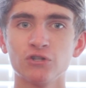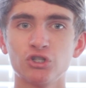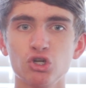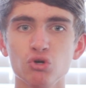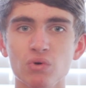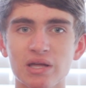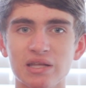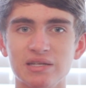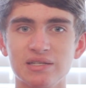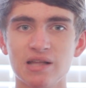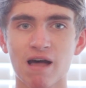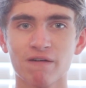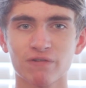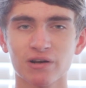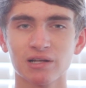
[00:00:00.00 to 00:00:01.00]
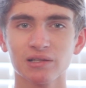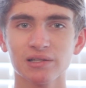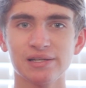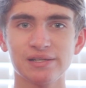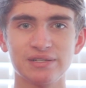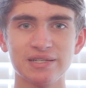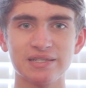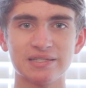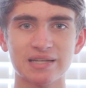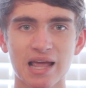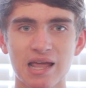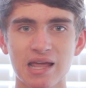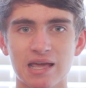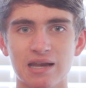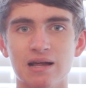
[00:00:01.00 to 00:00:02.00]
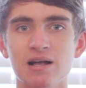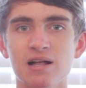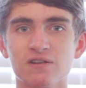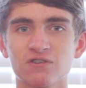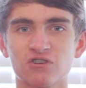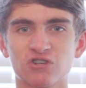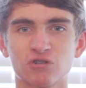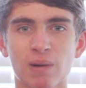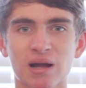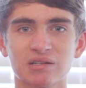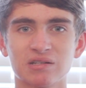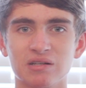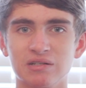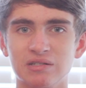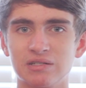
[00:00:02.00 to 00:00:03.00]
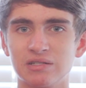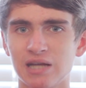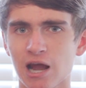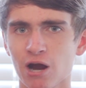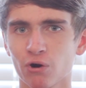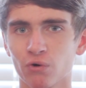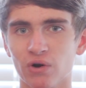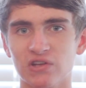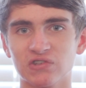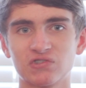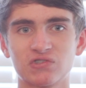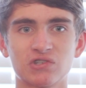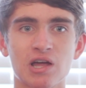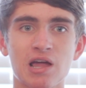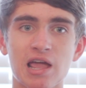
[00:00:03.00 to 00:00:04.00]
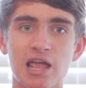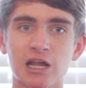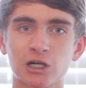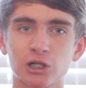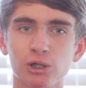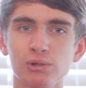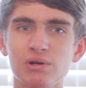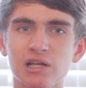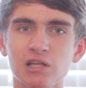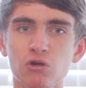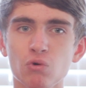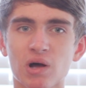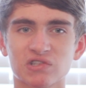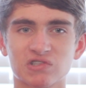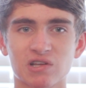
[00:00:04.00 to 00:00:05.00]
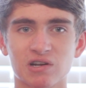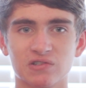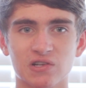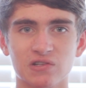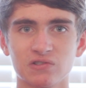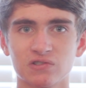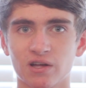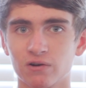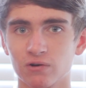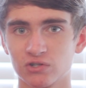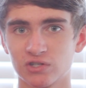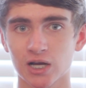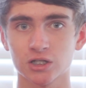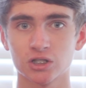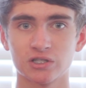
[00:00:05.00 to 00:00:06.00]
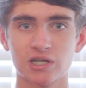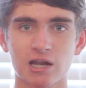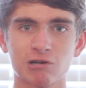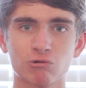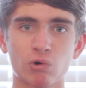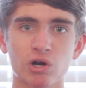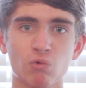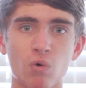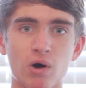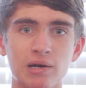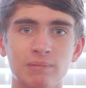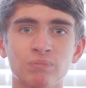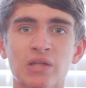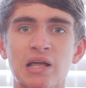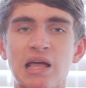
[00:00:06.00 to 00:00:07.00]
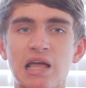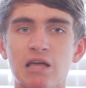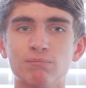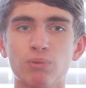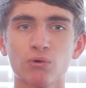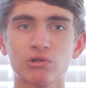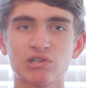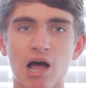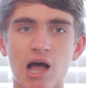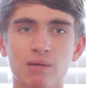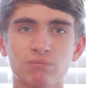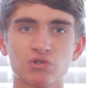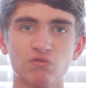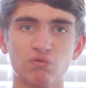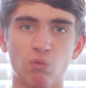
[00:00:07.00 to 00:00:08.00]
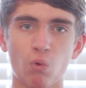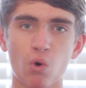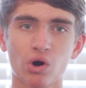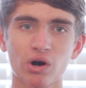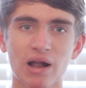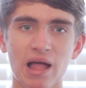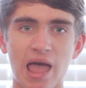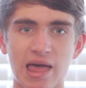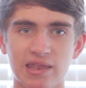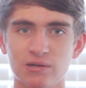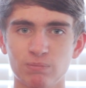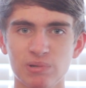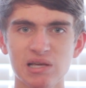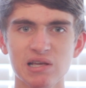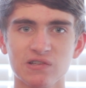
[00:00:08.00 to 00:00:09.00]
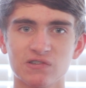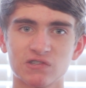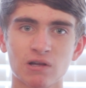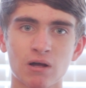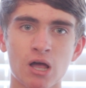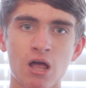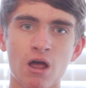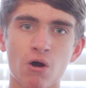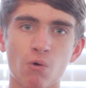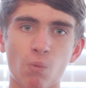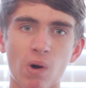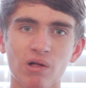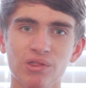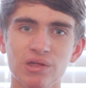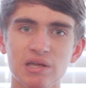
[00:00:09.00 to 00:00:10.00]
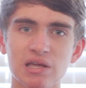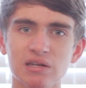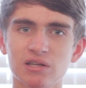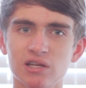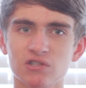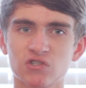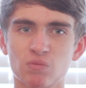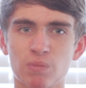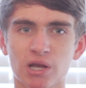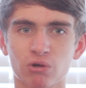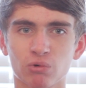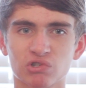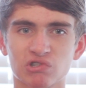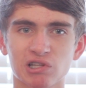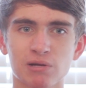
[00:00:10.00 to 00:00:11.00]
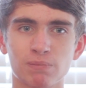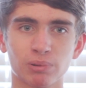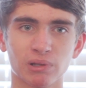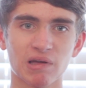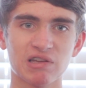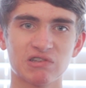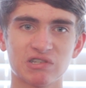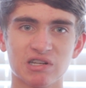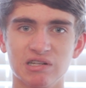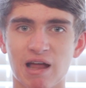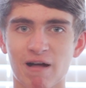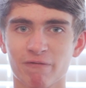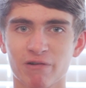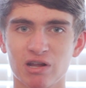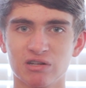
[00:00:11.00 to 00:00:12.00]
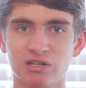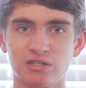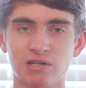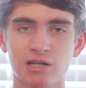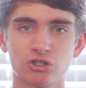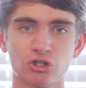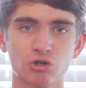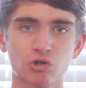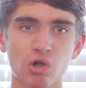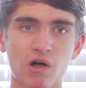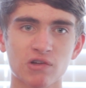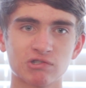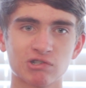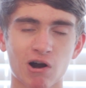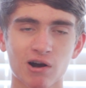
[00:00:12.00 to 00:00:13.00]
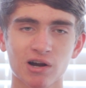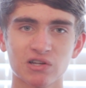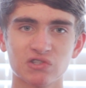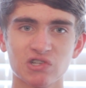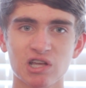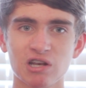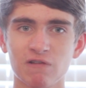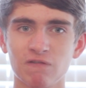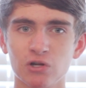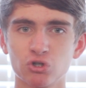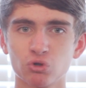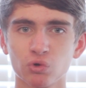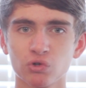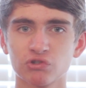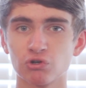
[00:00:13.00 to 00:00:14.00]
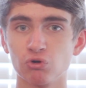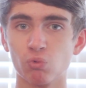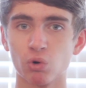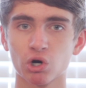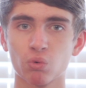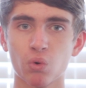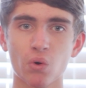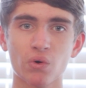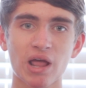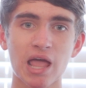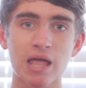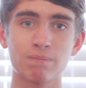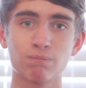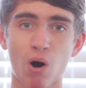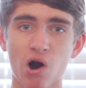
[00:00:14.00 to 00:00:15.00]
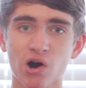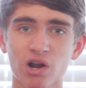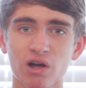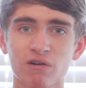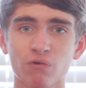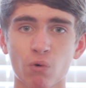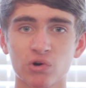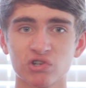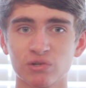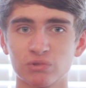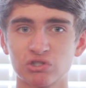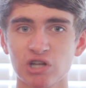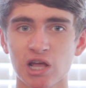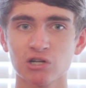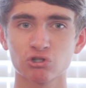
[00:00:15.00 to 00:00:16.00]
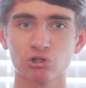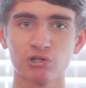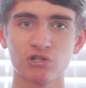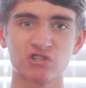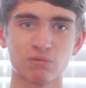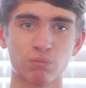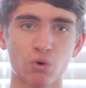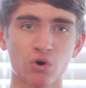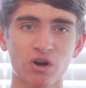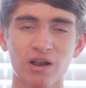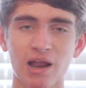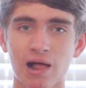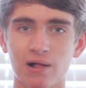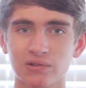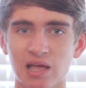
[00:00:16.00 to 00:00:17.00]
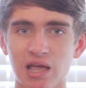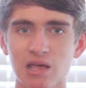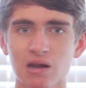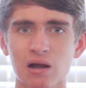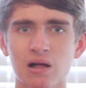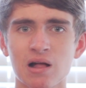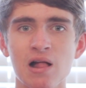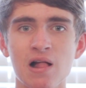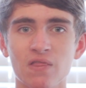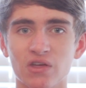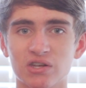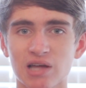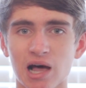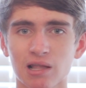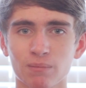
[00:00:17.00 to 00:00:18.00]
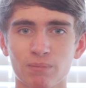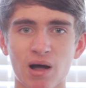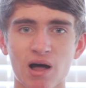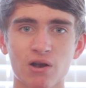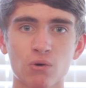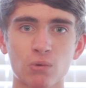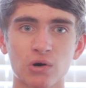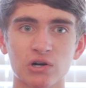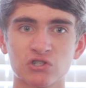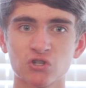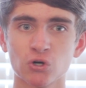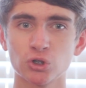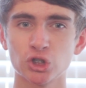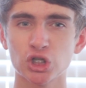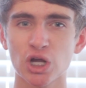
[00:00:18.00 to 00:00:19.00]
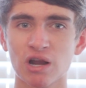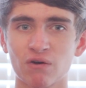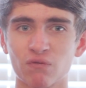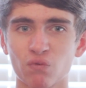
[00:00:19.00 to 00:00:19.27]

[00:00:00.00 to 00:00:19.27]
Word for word: to indefinitely detain suspected terrorists, including U.S. citizens under Section 1021, in both times of war and peace. While the inconspicuously placed indefinite detention clause targets individuals who were, quote, a part of or substantially supported al-Qaeda, the Taliban, or associated